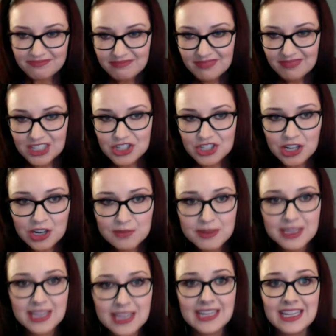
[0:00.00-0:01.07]
Jerick
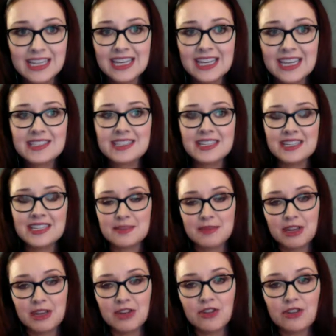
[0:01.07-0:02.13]
McKinnon, he has seen some
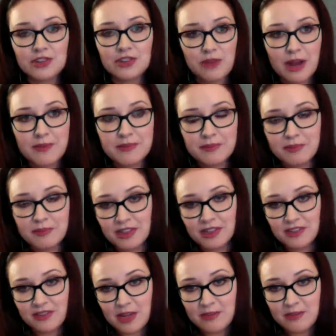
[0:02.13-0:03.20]
increased reps because of
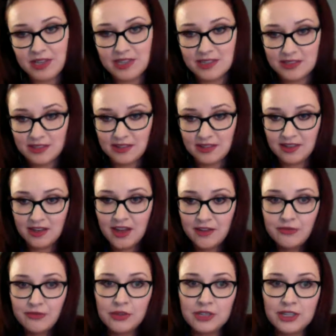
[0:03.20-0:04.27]
AP's not
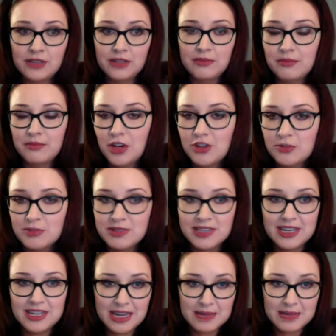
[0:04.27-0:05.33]
fully 100%
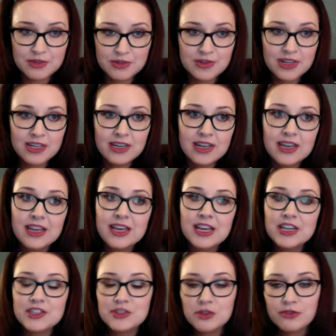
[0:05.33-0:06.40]
hamstring.
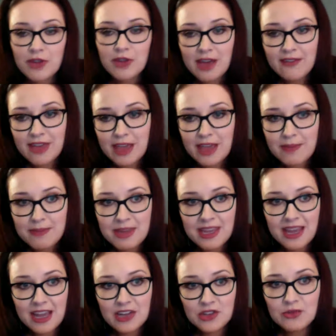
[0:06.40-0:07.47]
So if you have AP, I
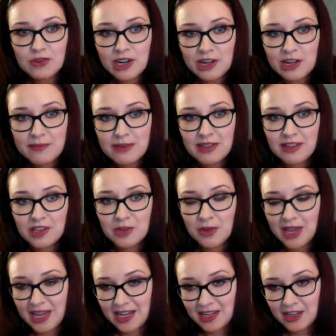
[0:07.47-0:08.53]
do recommend that you
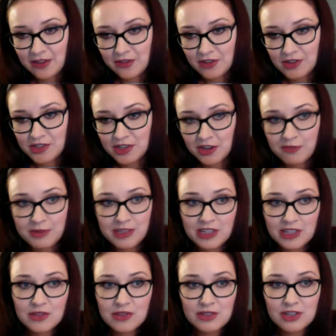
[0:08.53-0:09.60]
handcuff yourself because I
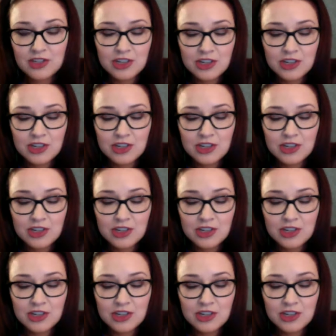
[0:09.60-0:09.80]
do think Jerick